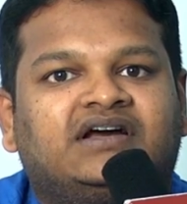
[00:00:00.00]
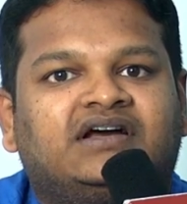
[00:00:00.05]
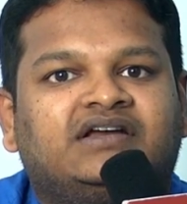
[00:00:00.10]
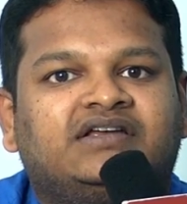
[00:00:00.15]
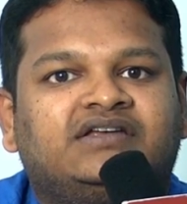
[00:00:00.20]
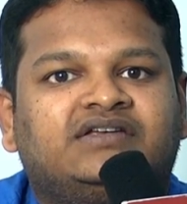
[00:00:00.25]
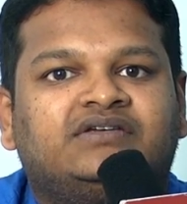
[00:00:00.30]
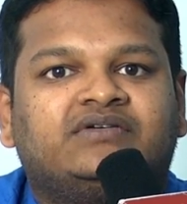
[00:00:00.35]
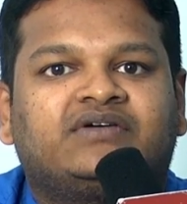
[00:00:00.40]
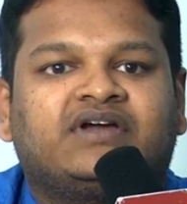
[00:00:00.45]

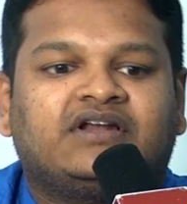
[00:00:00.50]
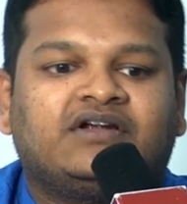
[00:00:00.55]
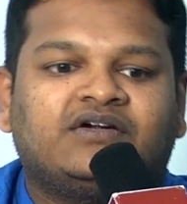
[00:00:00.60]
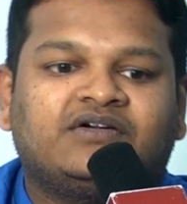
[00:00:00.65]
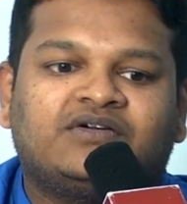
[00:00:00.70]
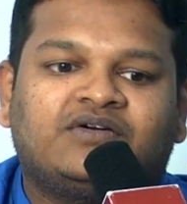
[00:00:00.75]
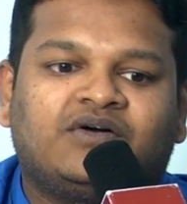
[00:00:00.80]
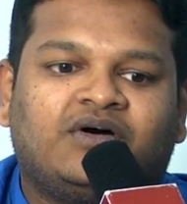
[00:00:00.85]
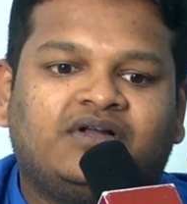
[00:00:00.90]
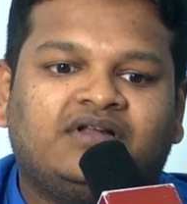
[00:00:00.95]
you
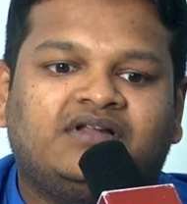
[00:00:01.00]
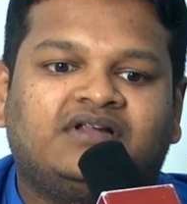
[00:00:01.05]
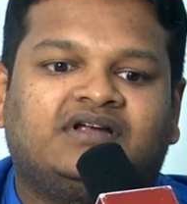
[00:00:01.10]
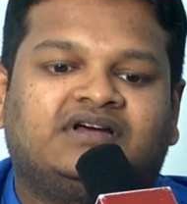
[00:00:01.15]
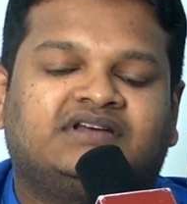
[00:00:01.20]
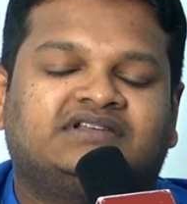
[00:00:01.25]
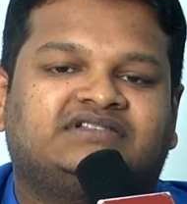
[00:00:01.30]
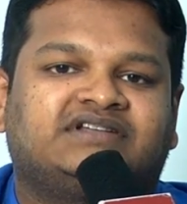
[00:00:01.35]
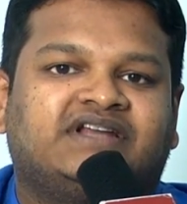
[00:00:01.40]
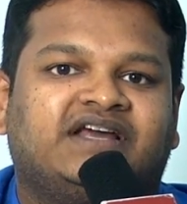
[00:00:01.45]
cannot call
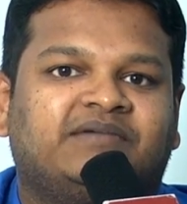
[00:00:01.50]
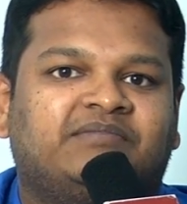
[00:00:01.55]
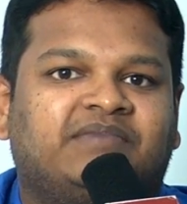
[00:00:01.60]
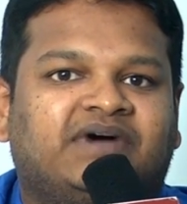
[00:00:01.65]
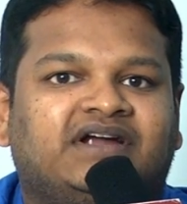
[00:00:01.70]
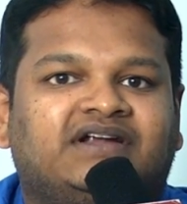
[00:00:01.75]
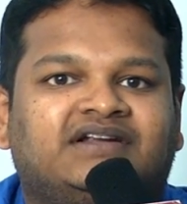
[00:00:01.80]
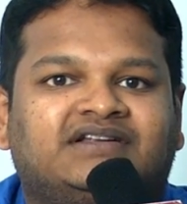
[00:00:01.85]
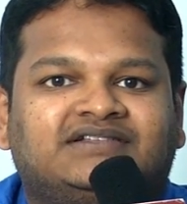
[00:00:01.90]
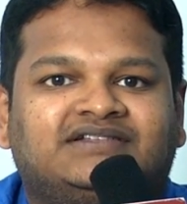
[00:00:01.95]
a snake
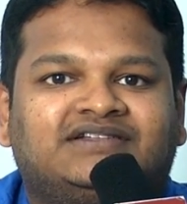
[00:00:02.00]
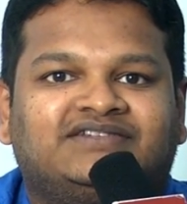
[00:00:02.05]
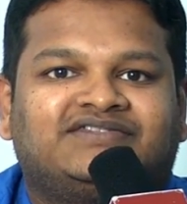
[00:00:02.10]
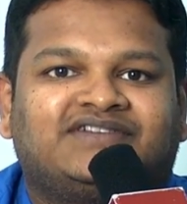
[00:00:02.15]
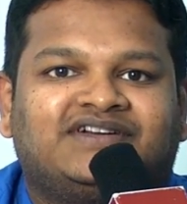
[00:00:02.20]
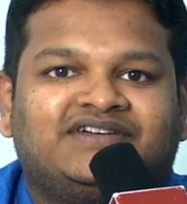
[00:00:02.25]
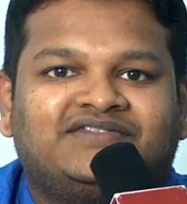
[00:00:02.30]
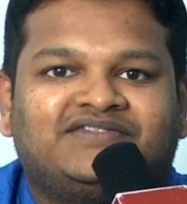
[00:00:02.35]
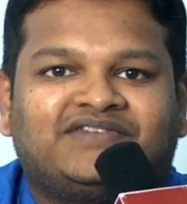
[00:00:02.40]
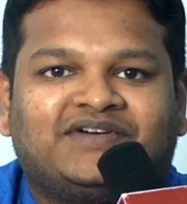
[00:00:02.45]
bite is
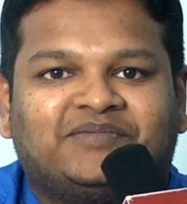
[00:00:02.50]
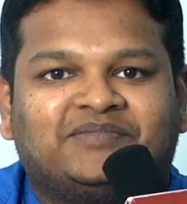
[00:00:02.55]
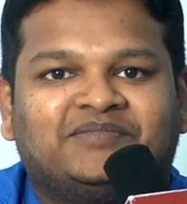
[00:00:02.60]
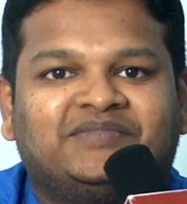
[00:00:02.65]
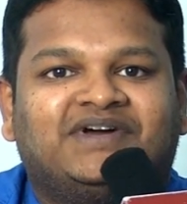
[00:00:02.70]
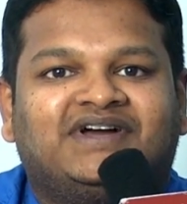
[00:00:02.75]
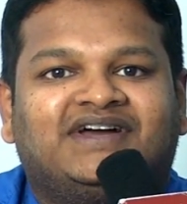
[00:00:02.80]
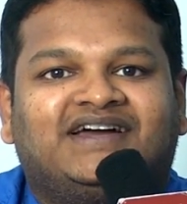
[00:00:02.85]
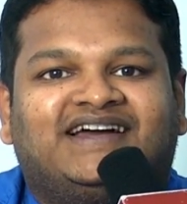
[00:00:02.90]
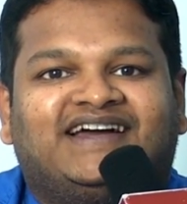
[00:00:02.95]
different from
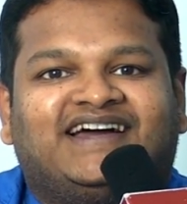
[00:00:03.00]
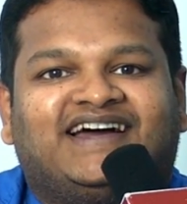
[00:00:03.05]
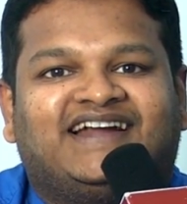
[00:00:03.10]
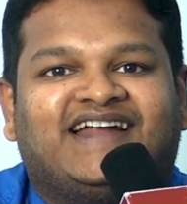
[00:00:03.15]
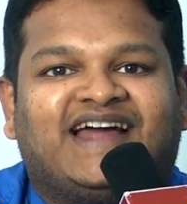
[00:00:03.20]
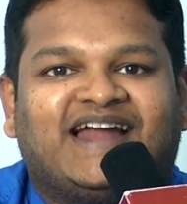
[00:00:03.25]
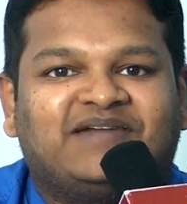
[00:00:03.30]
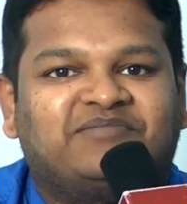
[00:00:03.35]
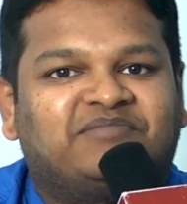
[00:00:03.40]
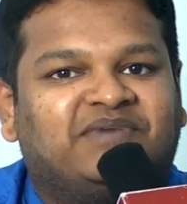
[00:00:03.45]
an
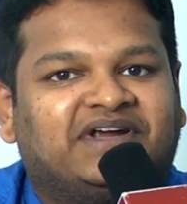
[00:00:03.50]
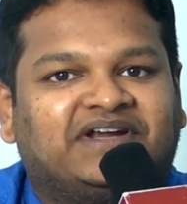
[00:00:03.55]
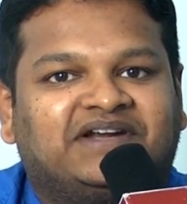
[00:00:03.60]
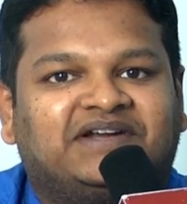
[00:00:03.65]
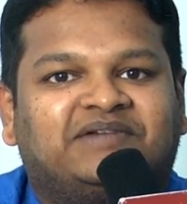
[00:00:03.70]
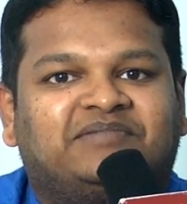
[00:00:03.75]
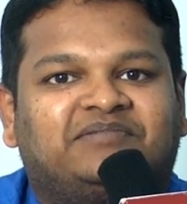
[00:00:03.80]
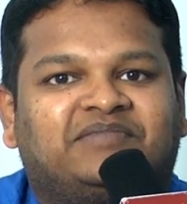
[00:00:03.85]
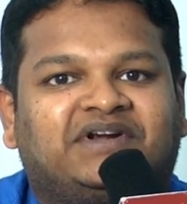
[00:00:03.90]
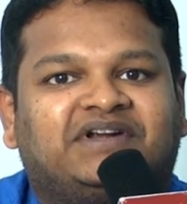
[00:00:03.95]
ant bite,
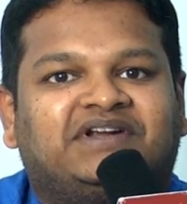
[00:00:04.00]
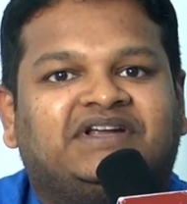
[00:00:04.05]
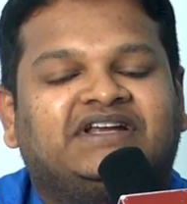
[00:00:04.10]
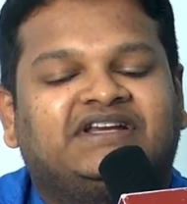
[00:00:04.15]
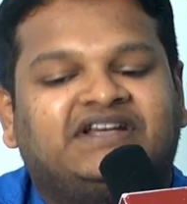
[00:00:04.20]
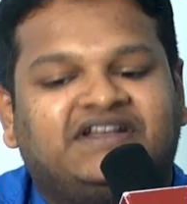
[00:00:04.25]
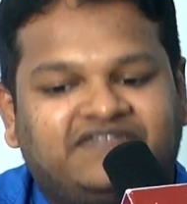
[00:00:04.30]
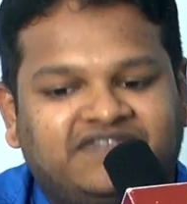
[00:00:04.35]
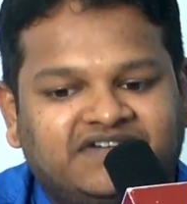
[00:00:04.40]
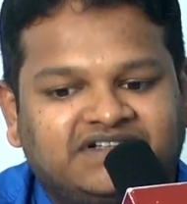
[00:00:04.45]
but
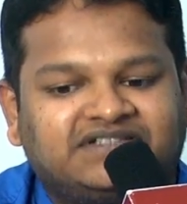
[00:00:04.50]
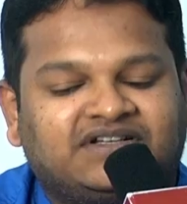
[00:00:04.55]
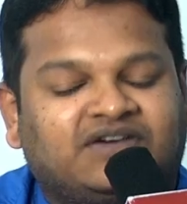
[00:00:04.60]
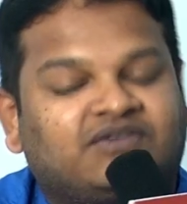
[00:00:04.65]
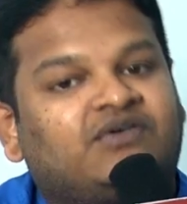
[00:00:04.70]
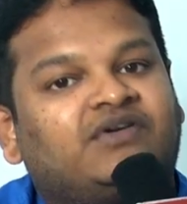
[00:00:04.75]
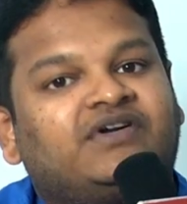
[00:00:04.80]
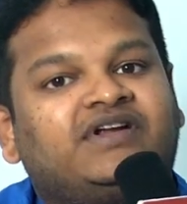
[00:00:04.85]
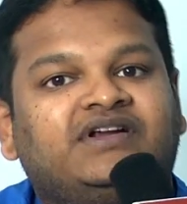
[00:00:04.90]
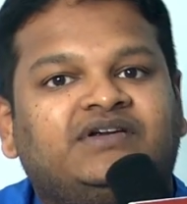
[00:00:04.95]
it differs
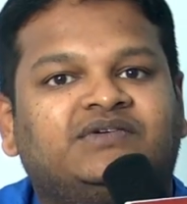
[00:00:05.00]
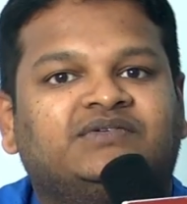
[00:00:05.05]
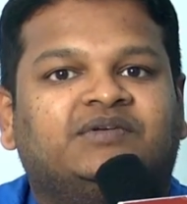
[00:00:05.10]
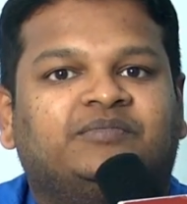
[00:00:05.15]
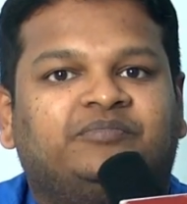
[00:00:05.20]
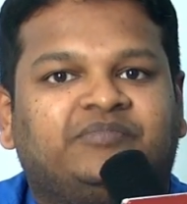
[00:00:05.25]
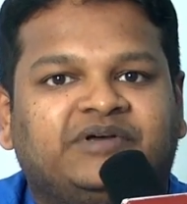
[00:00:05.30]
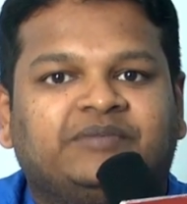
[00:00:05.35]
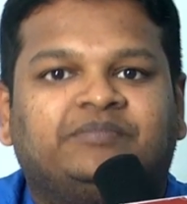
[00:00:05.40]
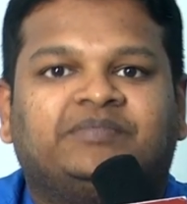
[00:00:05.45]
according to the
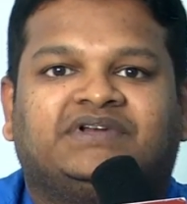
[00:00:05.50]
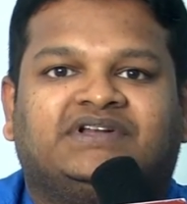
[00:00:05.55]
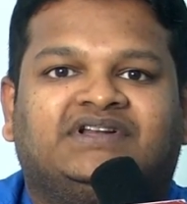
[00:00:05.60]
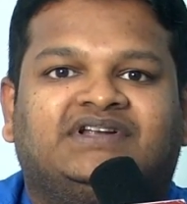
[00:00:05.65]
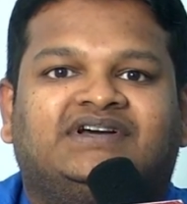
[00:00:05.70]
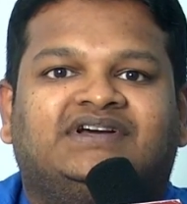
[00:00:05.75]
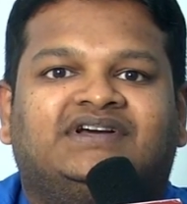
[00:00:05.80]
people.